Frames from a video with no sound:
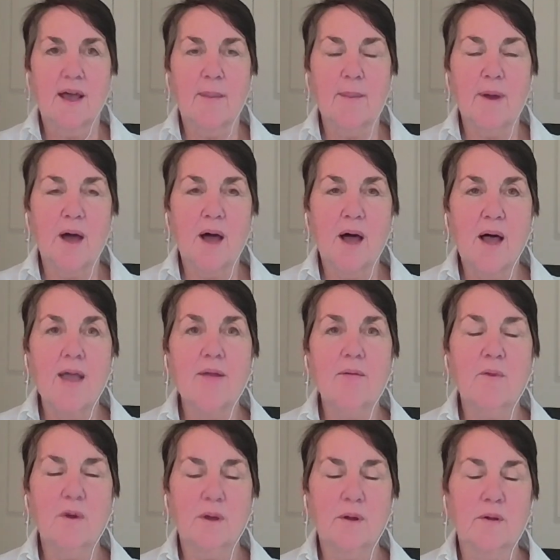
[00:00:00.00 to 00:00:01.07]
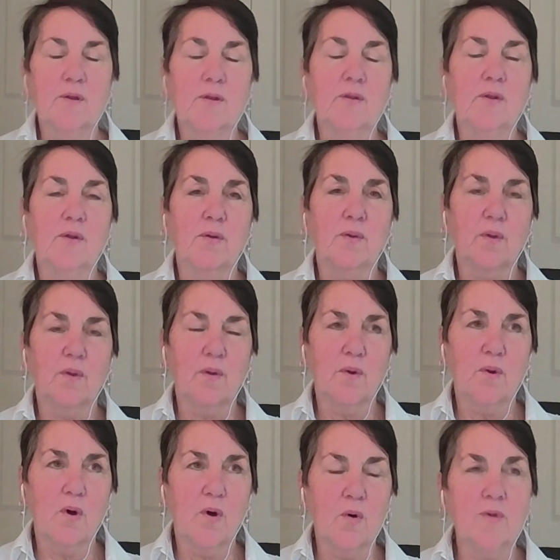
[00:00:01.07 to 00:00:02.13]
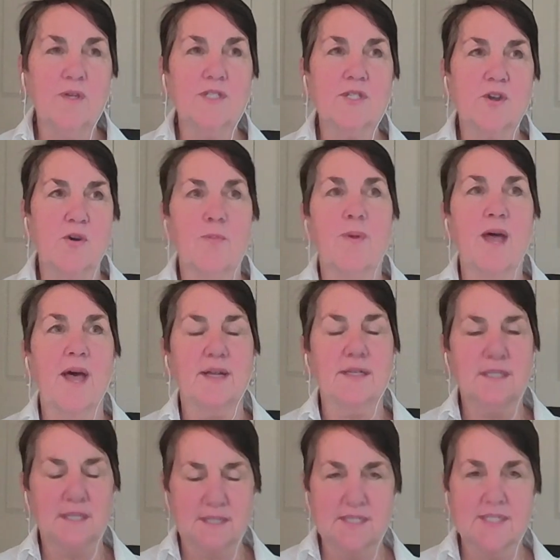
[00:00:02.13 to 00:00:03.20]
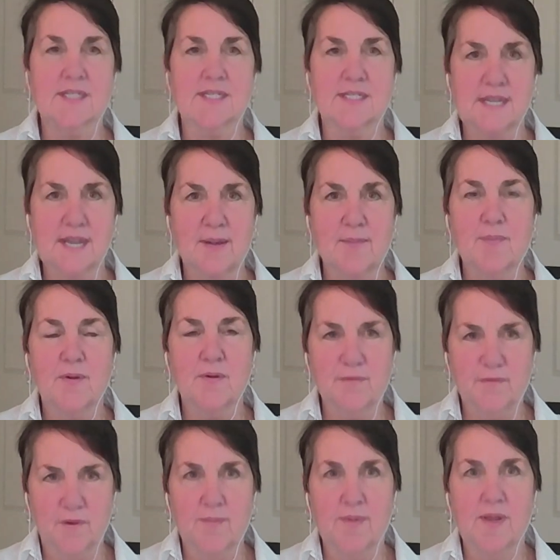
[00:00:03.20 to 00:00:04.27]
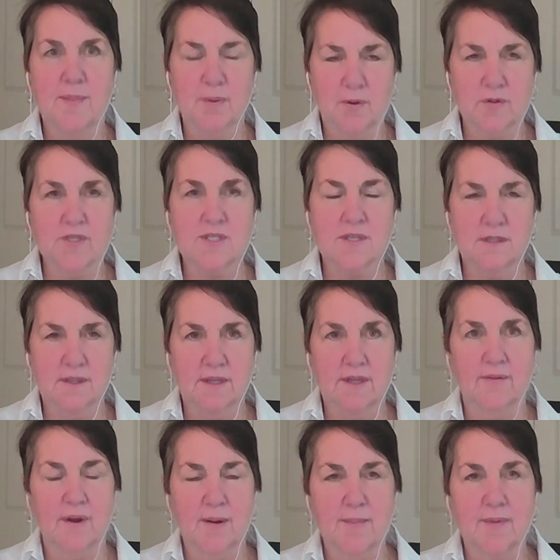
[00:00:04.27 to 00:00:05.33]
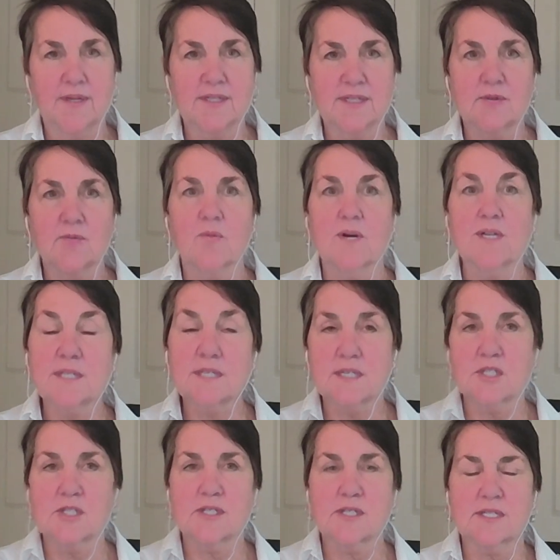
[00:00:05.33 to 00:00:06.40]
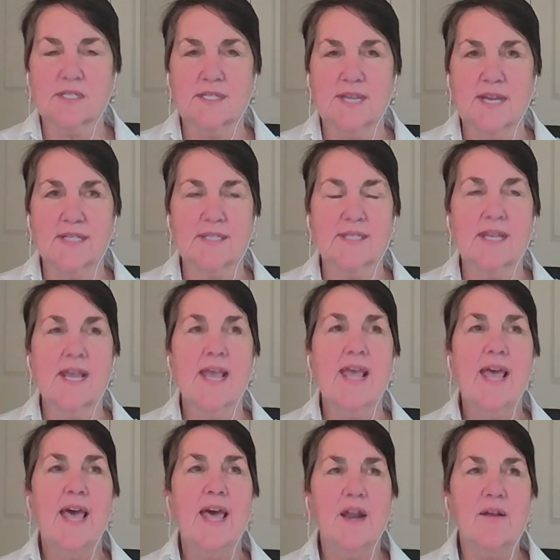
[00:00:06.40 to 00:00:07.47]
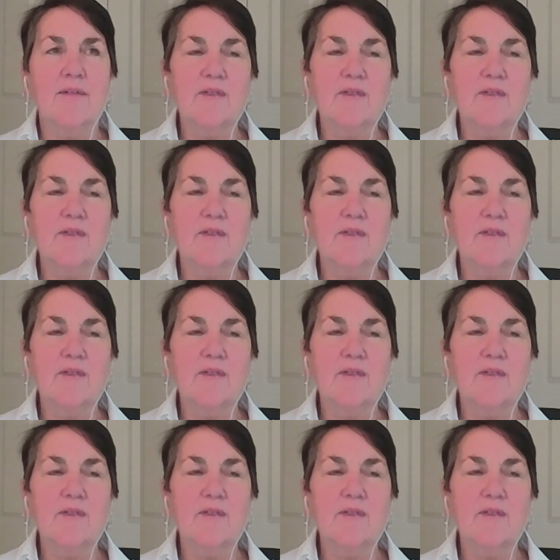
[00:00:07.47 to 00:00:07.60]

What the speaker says: I will always go back to this example for me personally, right? Because it was such a success and